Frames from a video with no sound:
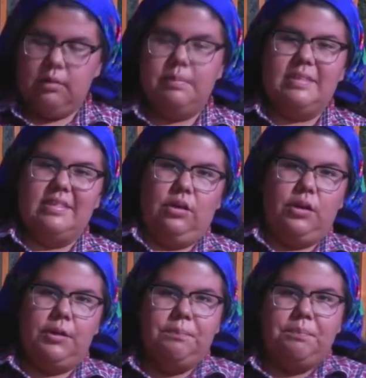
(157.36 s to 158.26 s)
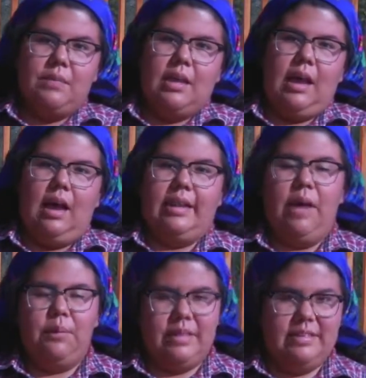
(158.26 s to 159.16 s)
would be silk. Now
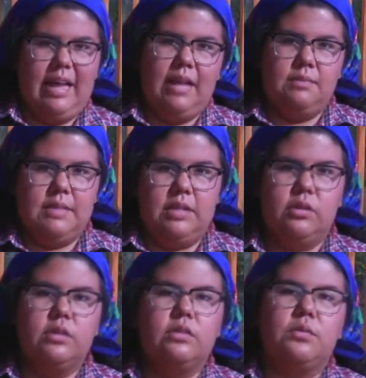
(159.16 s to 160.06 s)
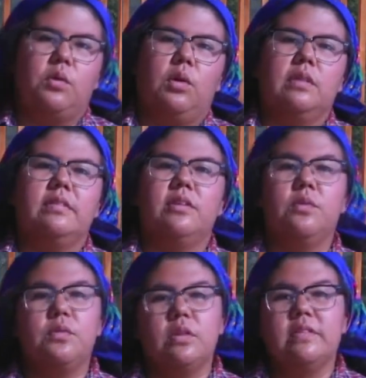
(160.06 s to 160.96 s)
with these added materials, of course,
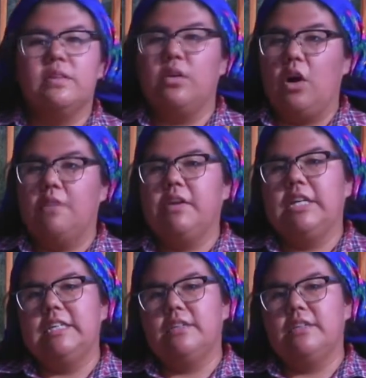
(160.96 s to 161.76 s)
silver and silk are very